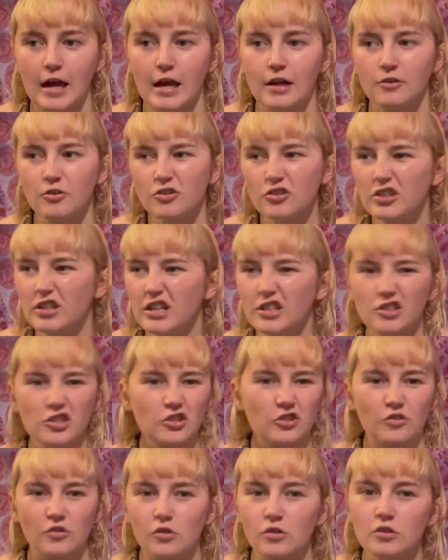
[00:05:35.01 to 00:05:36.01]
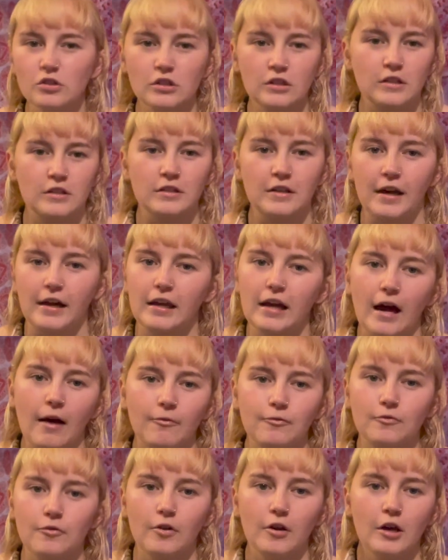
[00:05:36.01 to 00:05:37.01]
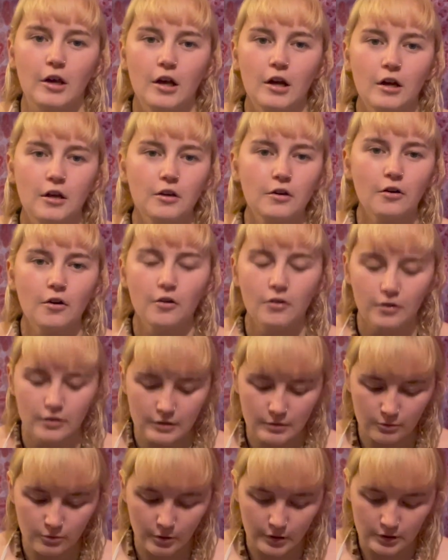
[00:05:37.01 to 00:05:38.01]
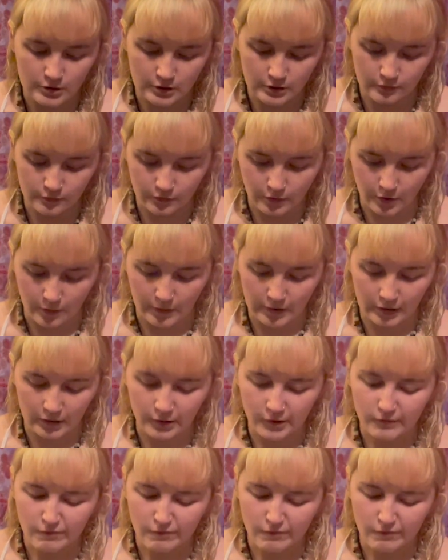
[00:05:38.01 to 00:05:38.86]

And usually it's just good to just like have you know, some questions flowing.